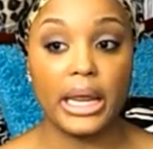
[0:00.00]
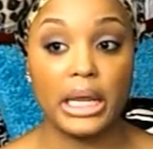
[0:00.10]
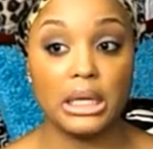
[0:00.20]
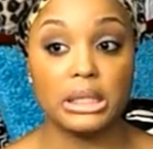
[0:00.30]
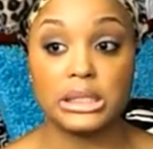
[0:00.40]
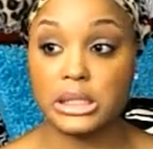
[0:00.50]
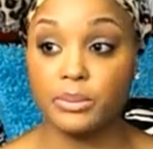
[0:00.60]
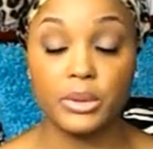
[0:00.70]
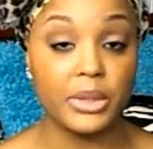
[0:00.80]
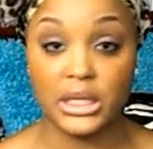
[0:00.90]
And it's
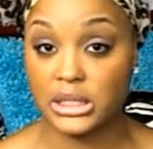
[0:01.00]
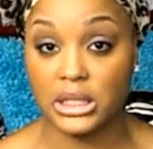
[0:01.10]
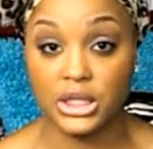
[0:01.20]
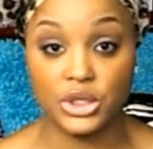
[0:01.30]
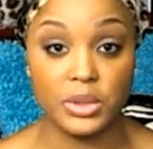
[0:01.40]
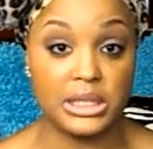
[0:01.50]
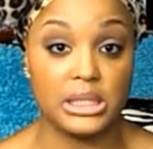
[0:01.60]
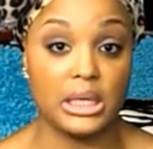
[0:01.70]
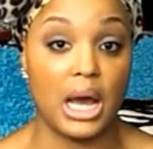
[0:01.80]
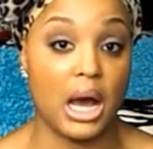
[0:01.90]
simply because he
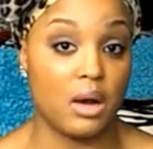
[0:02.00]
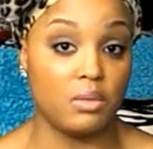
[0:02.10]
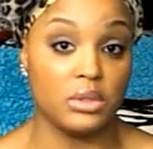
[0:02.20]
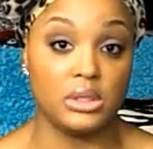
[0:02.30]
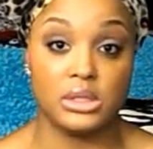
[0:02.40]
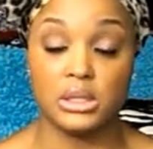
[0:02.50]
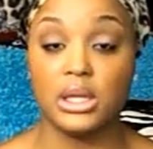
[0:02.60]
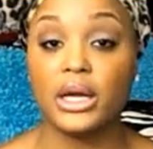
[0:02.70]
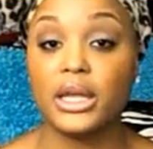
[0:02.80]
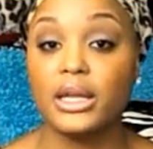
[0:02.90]
enjoys it. I was
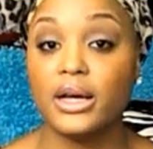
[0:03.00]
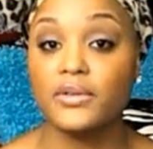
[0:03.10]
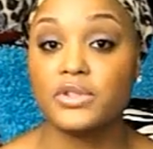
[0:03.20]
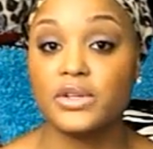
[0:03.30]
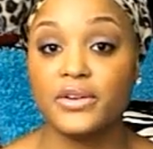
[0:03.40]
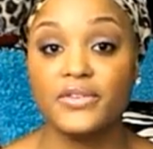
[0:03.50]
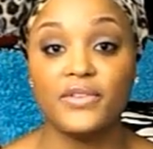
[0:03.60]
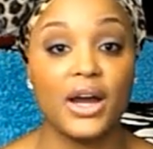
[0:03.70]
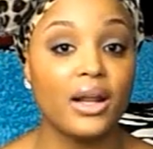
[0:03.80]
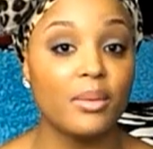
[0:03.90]
lucky enough to
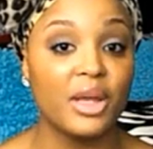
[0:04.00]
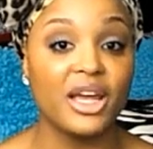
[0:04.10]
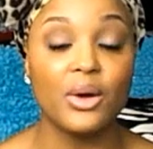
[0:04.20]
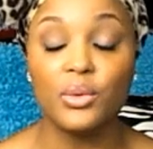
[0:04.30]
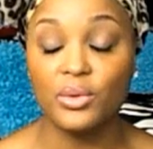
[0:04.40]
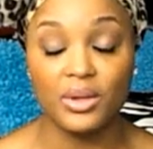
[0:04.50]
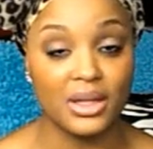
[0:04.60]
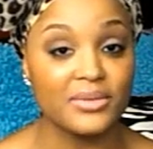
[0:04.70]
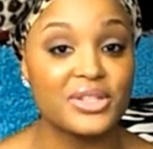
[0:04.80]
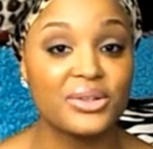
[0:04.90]
find a man who
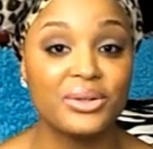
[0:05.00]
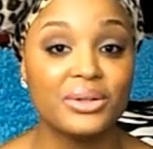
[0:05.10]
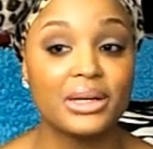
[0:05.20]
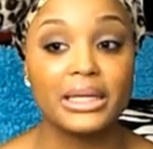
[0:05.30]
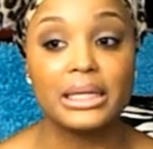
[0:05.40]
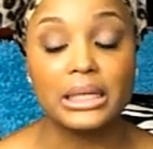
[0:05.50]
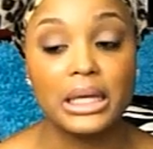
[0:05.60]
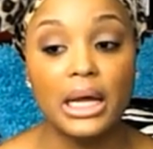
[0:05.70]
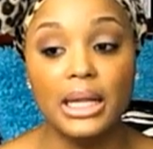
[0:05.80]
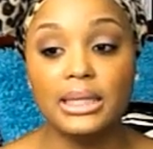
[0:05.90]
loves to cook.
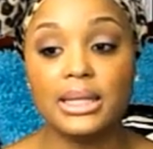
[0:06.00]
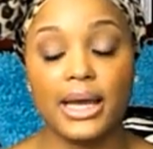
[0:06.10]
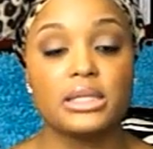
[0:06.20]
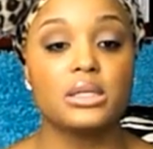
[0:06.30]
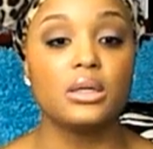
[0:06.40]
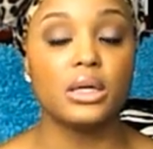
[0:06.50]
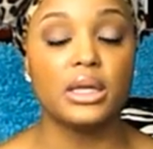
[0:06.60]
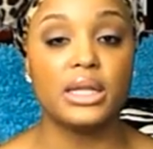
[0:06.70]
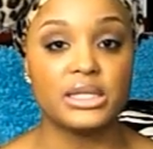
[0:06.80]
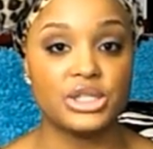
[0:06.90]
He likes
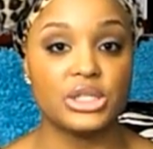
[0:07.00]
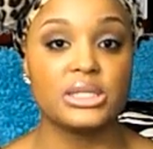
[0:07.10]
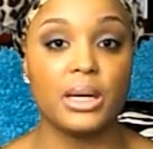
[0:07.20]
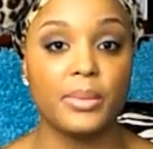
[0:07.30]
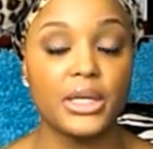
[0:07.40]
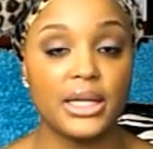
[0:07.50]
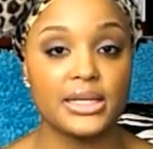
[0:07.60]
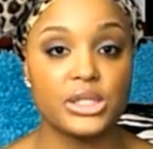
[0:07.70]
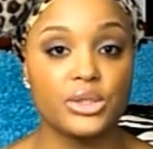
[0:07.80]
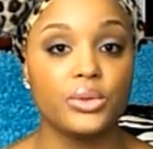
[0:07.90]
cooking. That's just something he
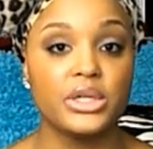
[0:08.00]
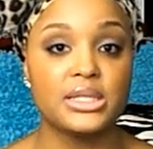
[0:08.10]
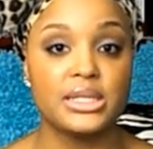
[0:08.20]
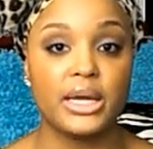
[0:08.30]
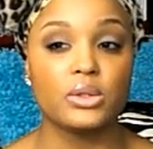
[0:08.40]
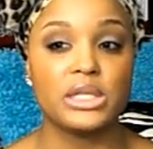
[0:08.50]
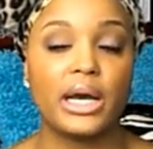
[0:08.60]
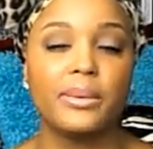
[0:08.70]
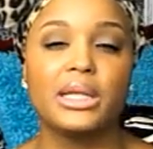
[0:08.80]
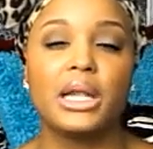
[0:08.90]
likes to do in his
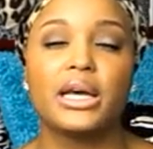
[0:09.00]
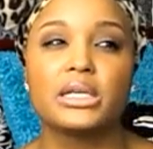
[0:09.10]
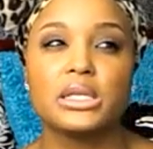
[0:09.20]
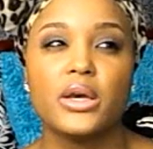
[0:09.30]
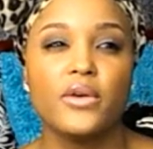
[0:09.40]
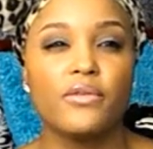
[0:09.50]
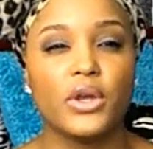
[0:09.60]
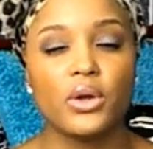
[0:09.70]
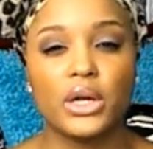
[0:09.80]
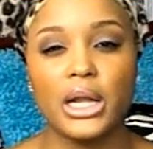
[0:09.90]
downtime. He likes
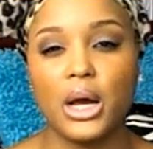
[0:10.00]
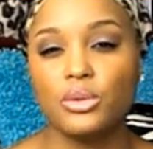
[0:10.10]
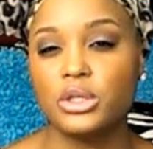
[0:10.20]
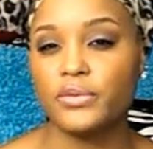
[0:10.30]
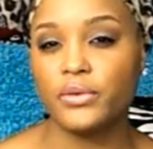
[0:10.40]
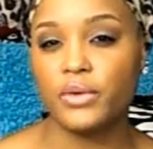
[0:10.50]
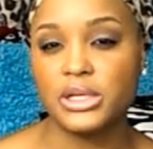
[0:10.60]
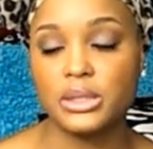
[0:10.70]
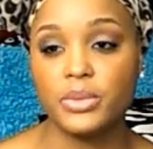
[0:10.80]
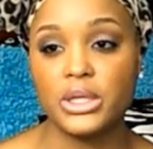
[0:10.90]
figuring out different
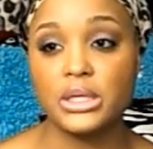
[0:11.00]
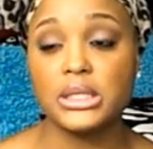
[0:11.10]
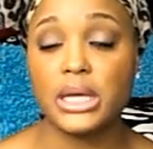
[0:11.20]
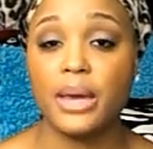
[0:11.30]
recipes.